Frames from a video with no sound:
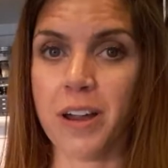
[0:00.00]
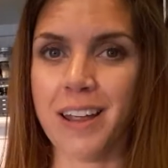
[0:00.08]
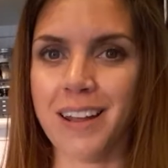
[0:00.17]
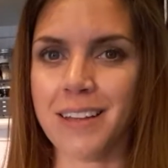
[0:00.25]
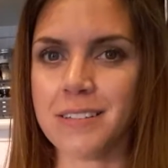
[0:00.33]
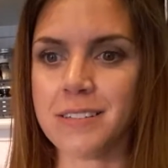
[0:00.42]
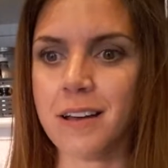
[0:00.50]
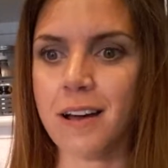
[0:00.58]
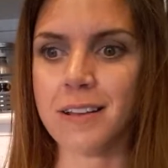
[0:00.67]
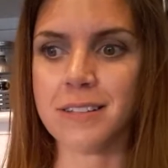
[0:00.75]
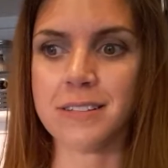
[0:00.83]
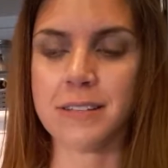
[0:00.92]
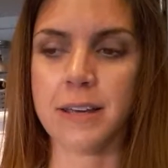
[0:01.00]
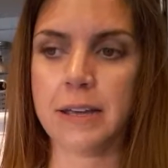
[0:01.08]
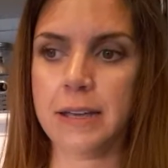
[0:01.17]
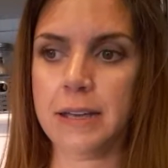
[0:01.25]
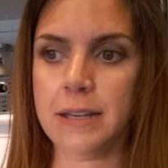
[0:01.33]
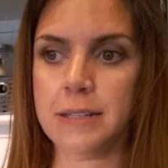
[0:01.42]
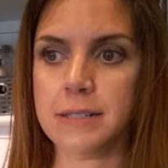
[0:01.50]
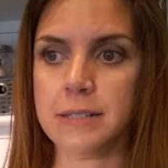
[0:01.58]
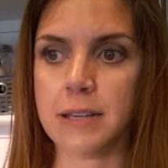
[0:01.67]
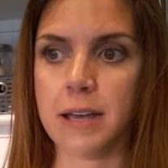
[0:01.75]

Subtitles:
any sauces,